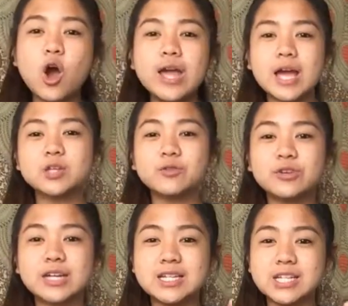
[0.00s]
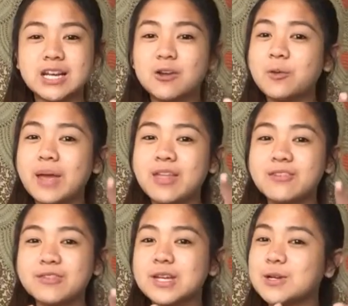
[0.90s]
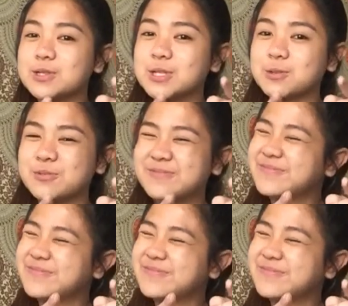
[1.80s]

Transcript: Oh yeah, don't forget to check out all my other videos too.